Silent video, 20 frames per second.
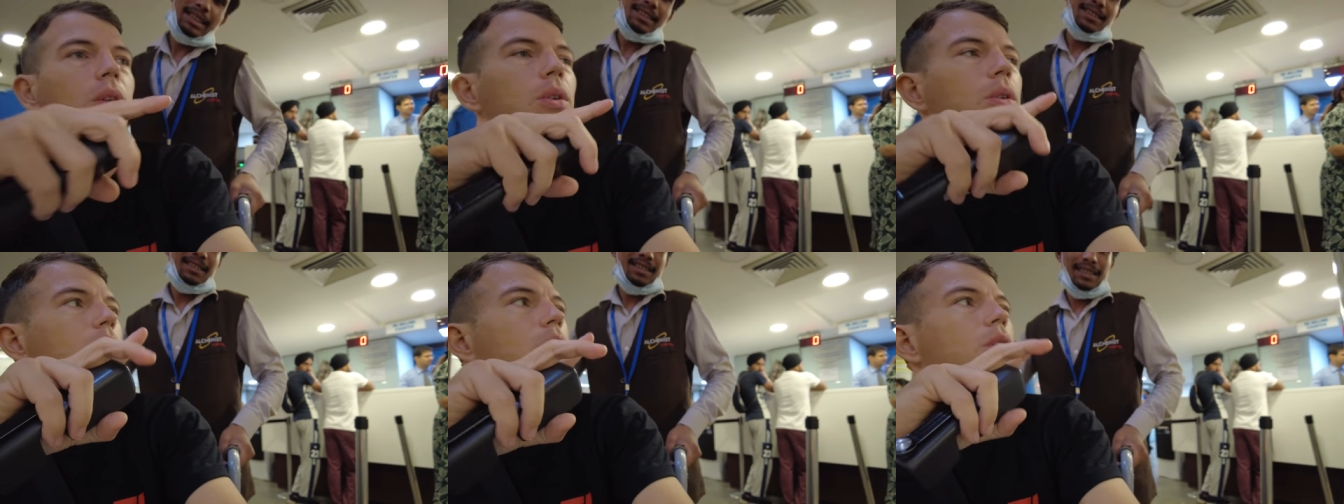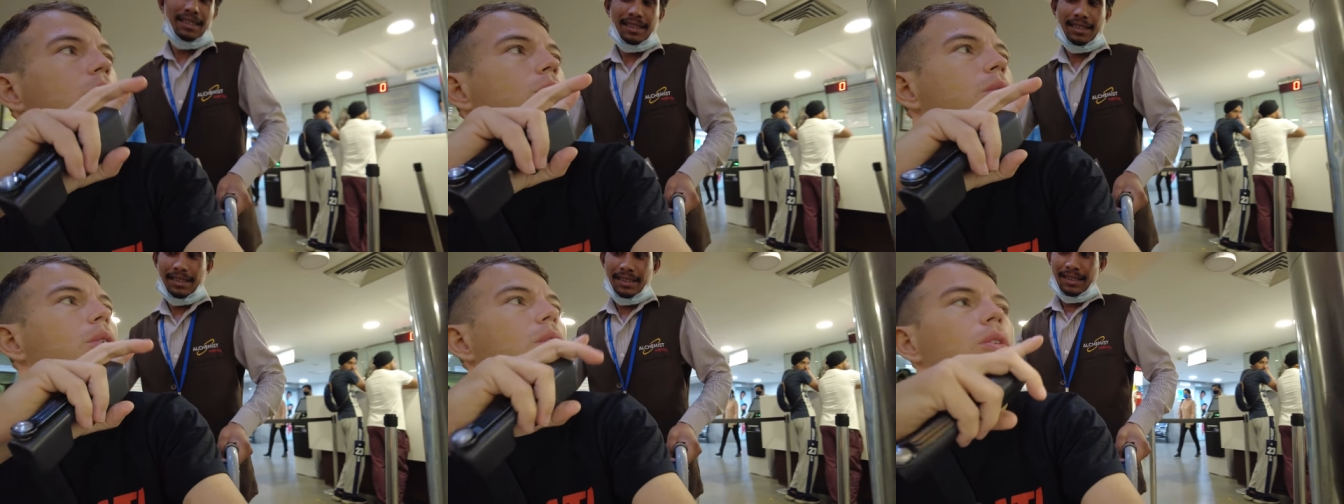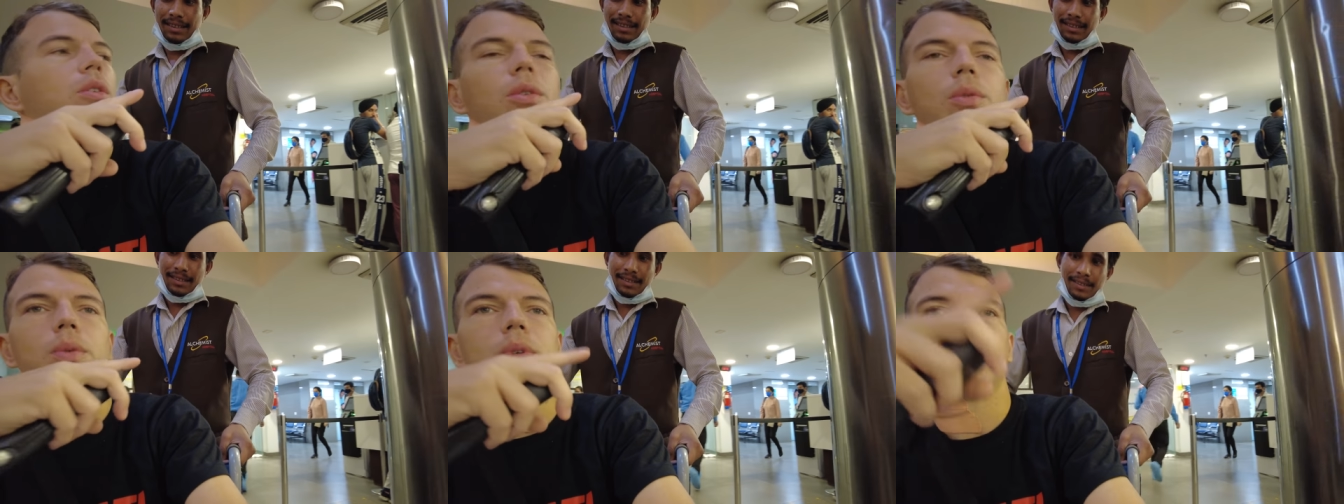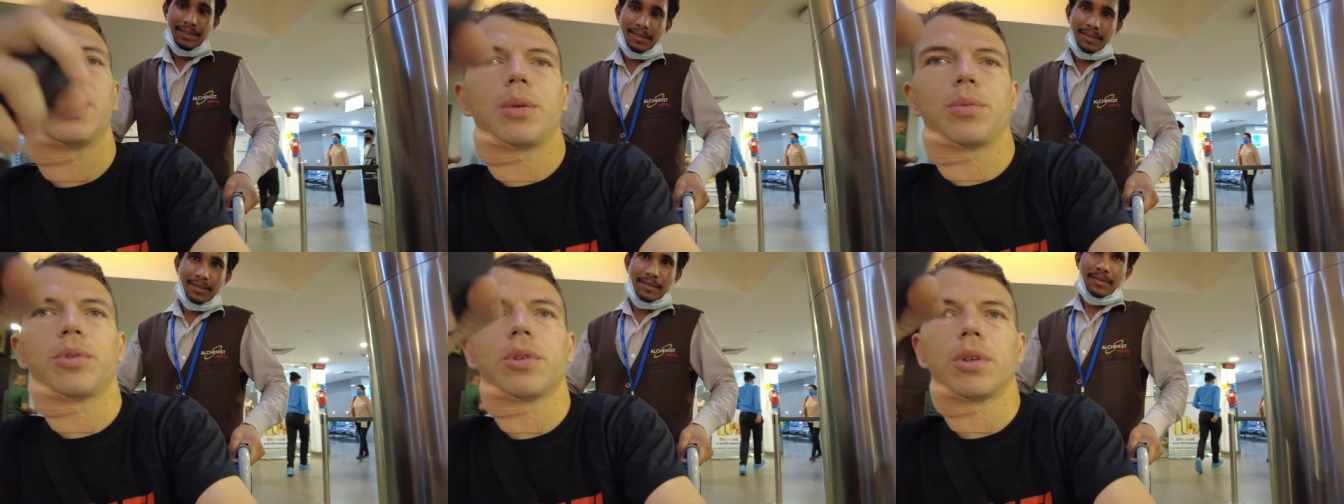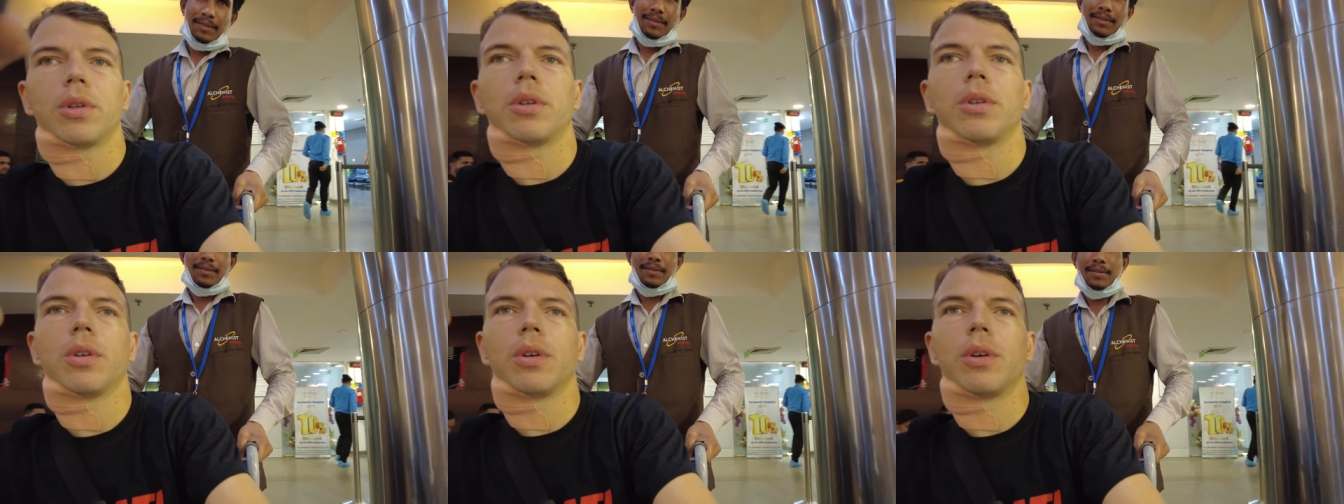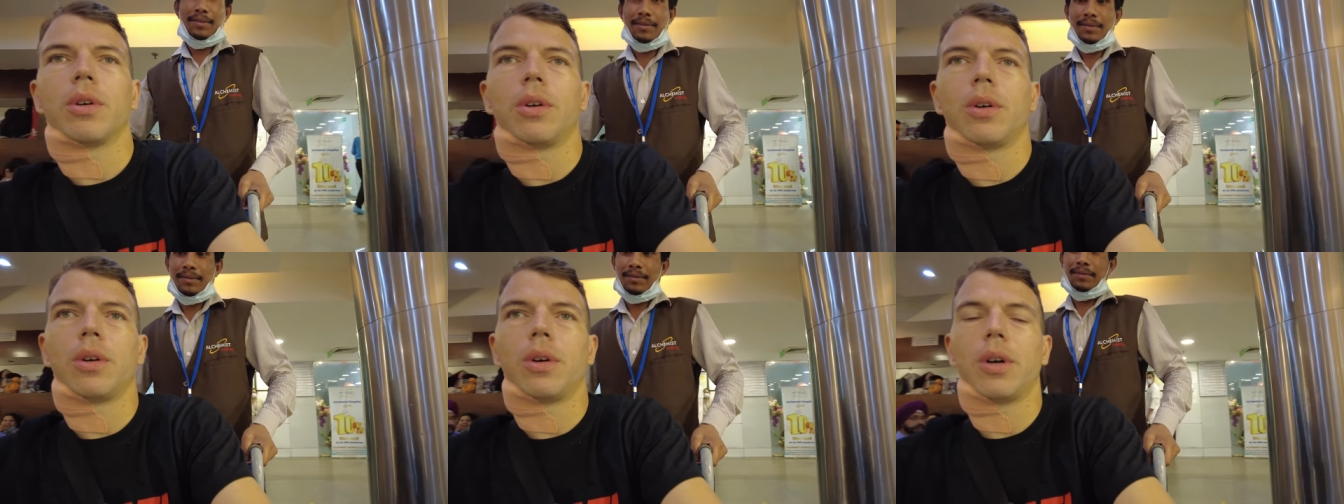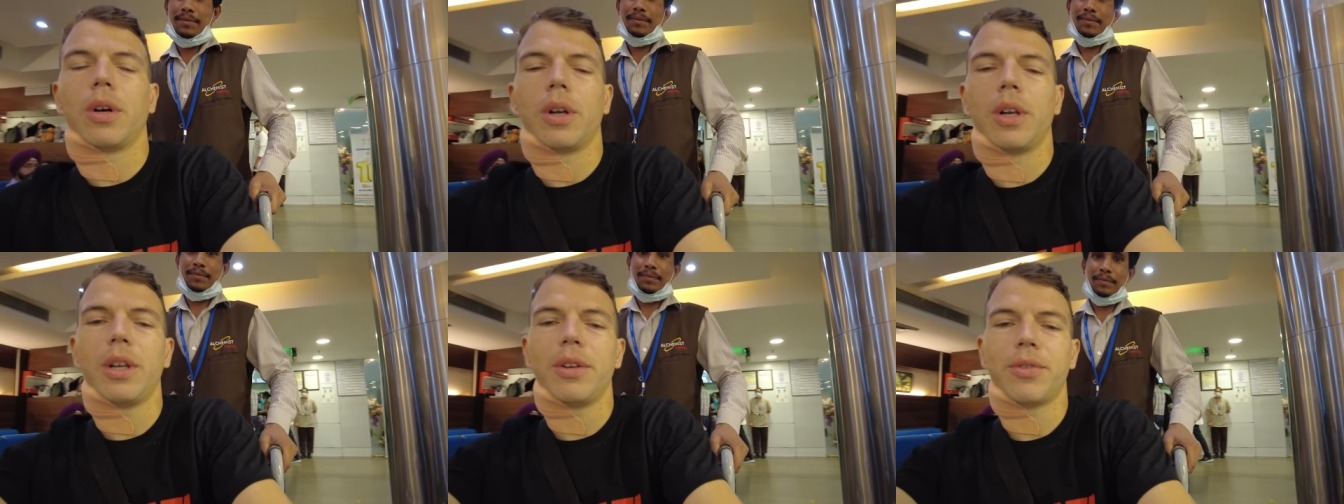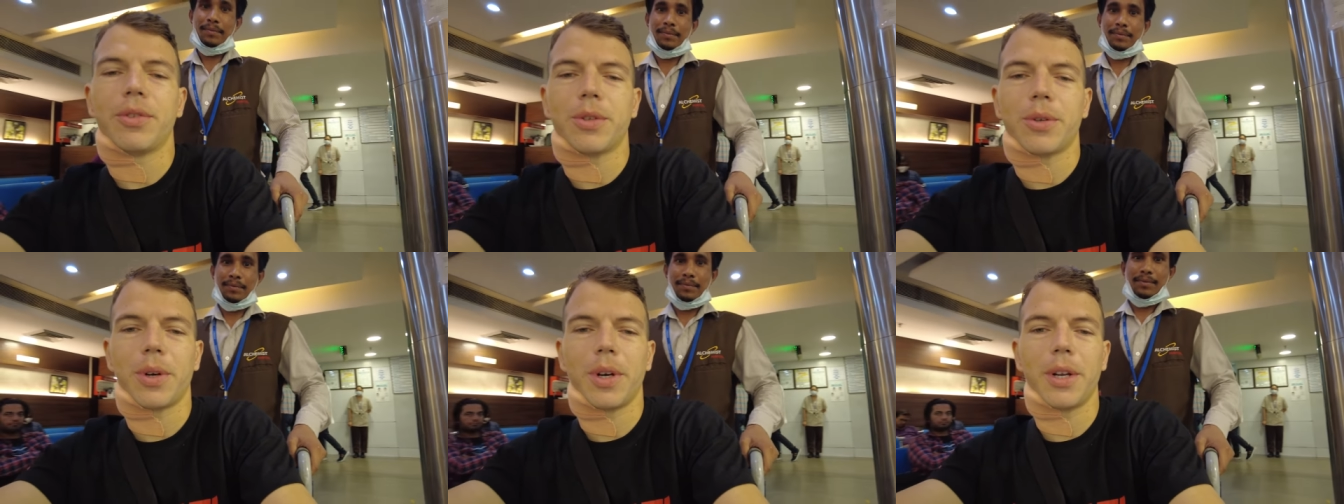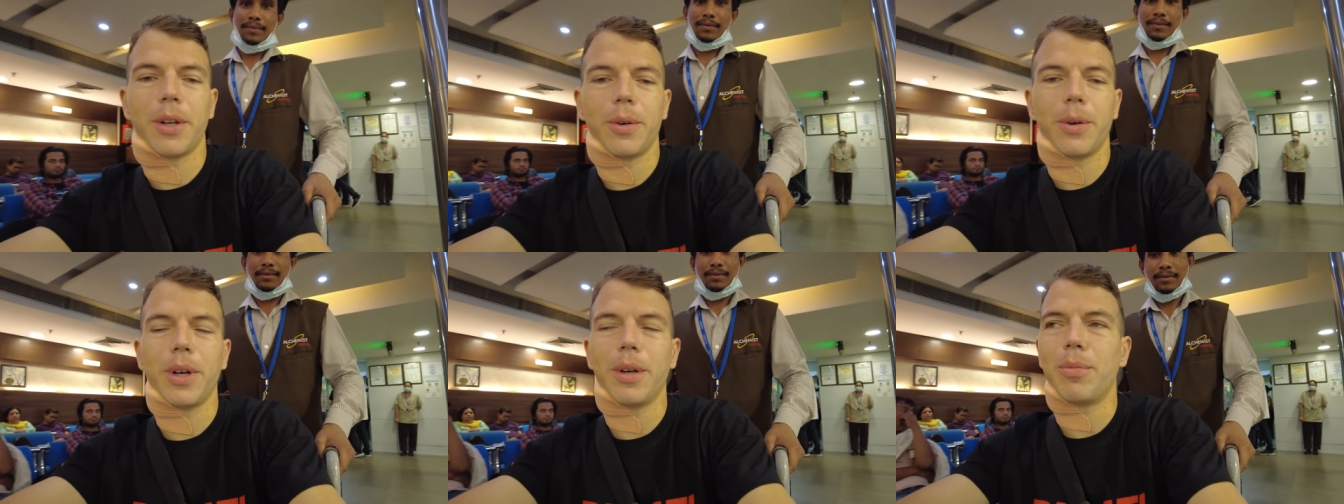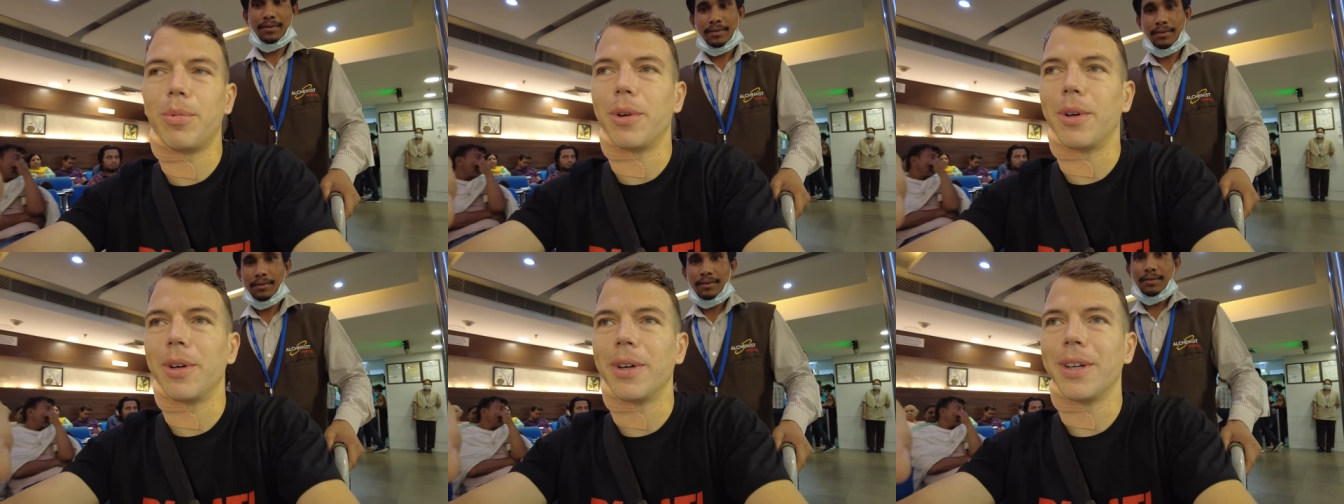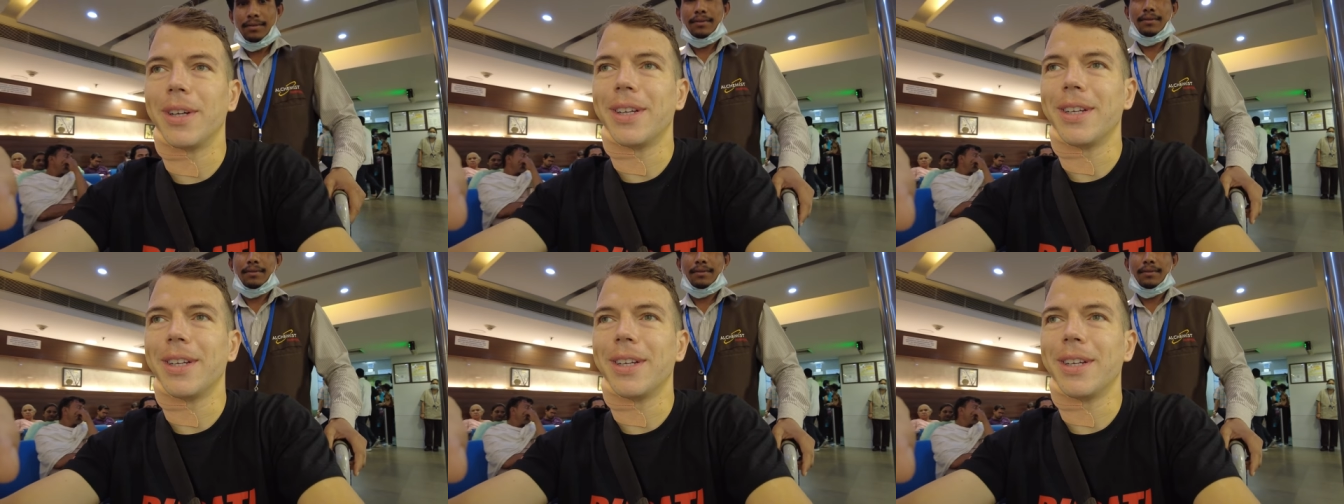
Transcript: I don't need to go to reception. Or I leave straight away, bro.